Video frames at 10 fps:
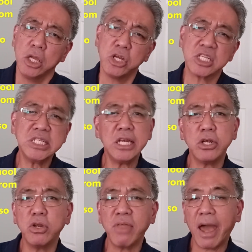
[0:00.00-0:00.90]
You just need
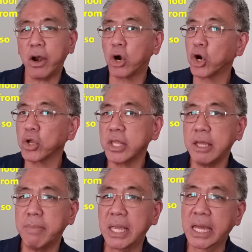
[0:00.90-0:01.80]
to do that
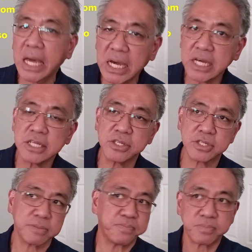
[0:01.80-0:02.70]
early
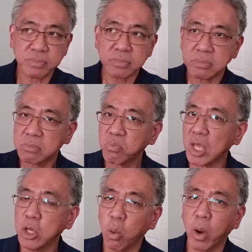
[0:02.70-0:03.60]
because
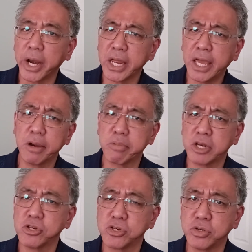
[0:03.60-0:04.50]
you want to get
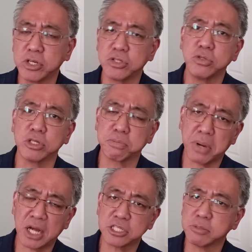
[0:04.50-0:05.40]
registered as soon as
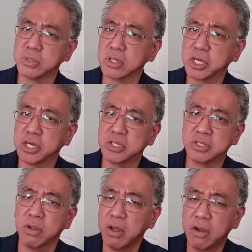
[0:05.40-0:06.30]
possible
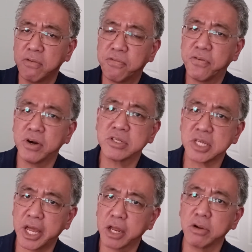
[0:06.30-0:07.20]
because
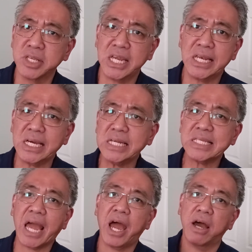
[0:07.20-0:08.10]
First Lego League
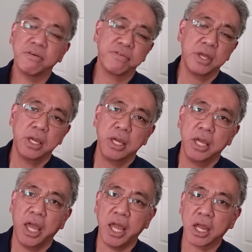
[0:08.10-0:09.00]
does have
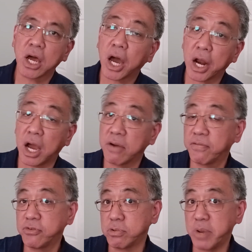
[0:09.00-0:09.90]
a
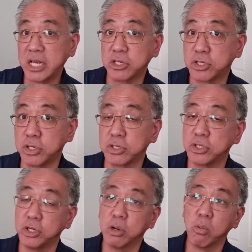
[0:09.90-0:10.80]
cutoff to register.
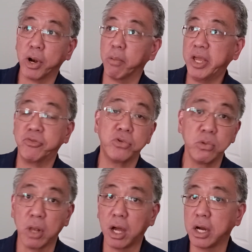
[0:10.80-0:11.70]
So you don't want to wait
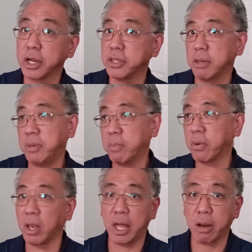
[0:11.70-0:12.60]
too long. And then
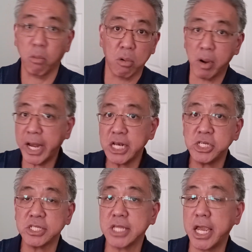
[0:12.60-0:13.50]
people are like, well, why
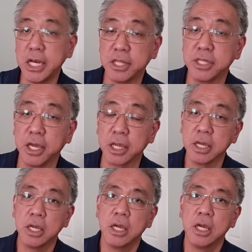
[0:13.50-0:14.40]
didn't you say anything?